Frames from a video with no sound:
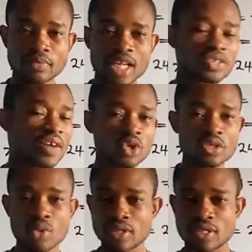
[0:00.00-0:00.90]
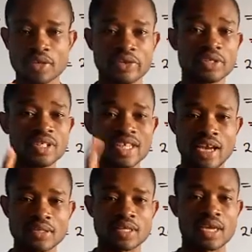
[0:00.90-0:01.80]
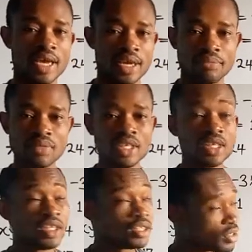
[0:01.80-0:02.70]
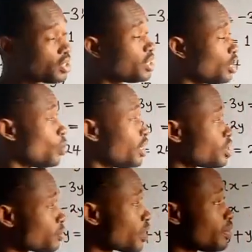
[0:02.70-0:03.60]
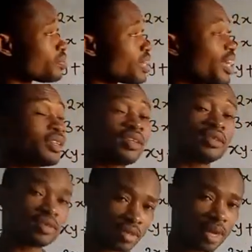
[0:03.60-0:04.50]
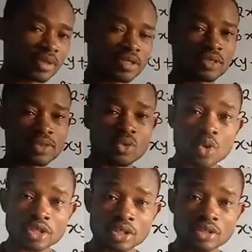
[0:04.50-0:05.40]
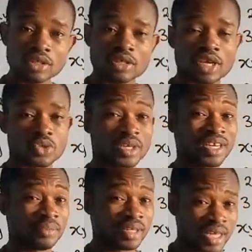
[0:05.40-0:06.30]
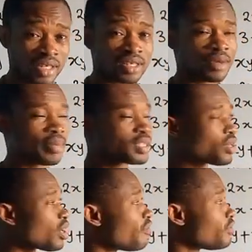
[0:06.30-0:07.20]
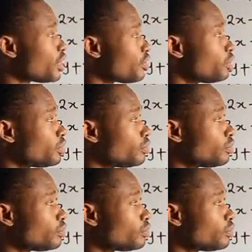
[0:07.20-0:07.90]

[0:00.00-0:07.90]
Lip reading: So I've told you one secret, you need LCM to deal with problems like simultaneous equation in order to eliminate a particular variable.